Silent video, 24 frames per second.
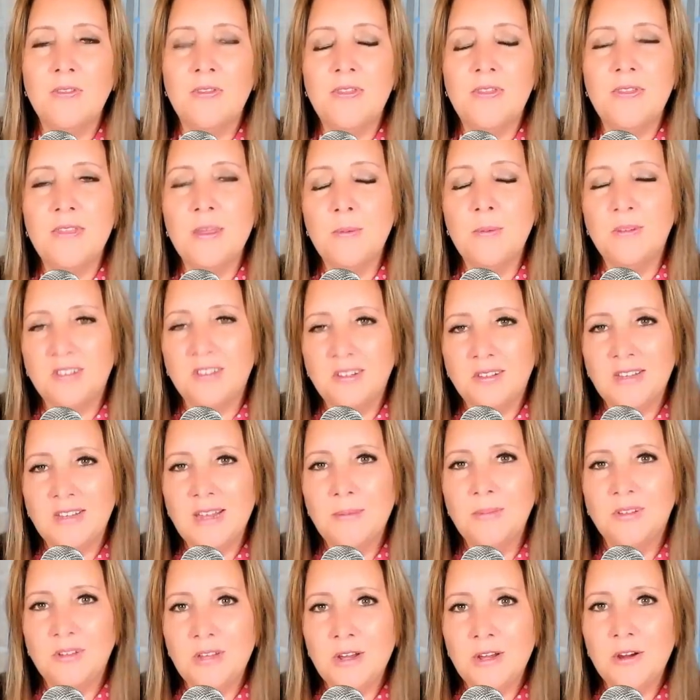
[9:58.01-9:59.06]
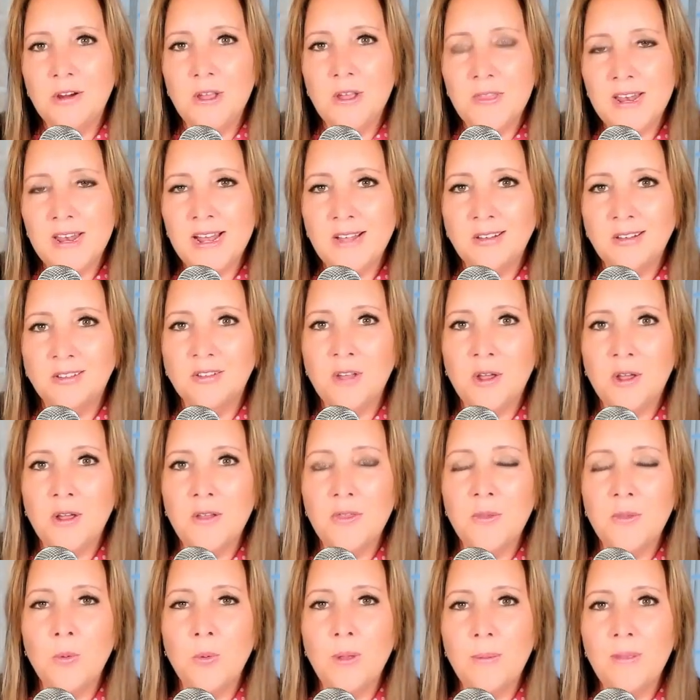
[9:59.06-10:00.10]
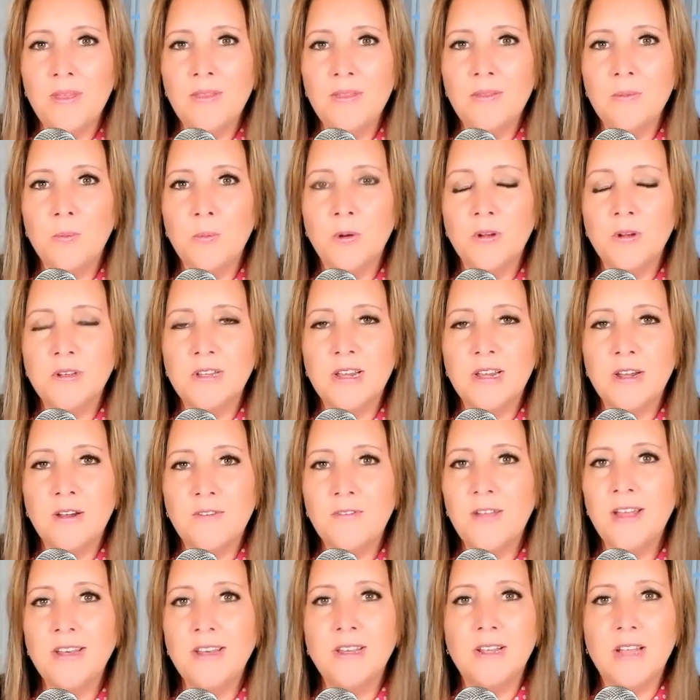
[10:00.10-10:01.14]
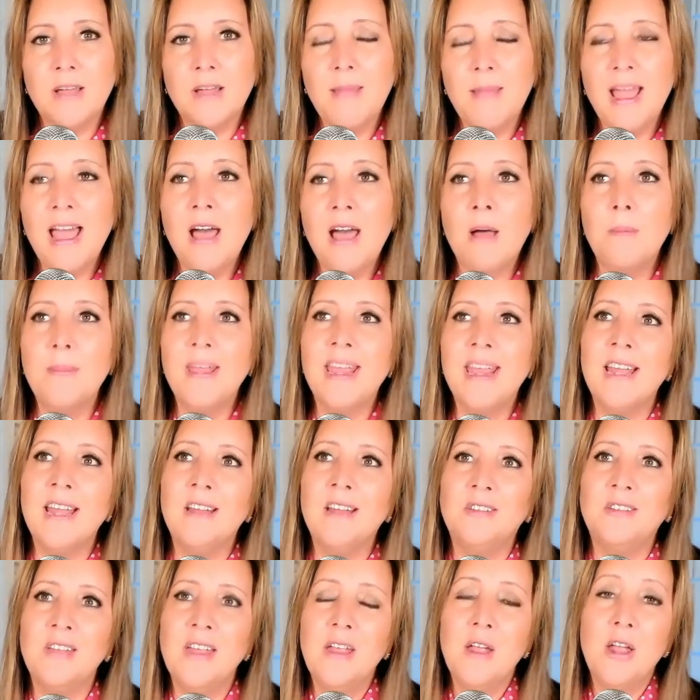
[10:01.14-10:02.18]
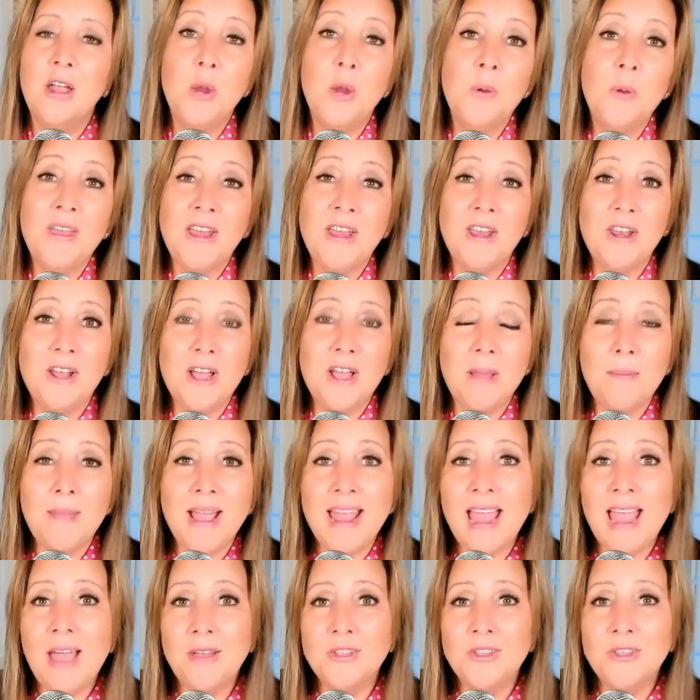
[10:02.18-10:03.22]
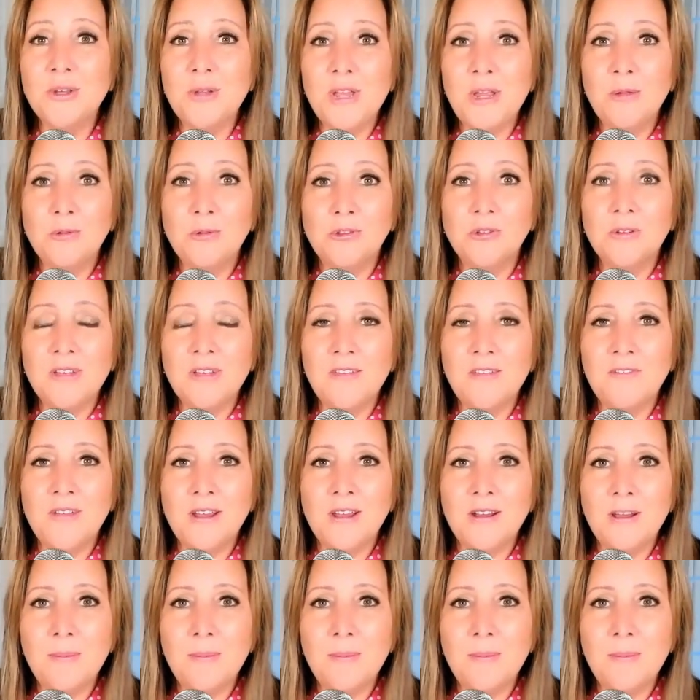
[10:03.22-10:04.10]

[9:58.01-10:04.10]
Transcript: it was the same scenario that I saw. The women were terrified to come out because who are they going to come back out to? Usually the very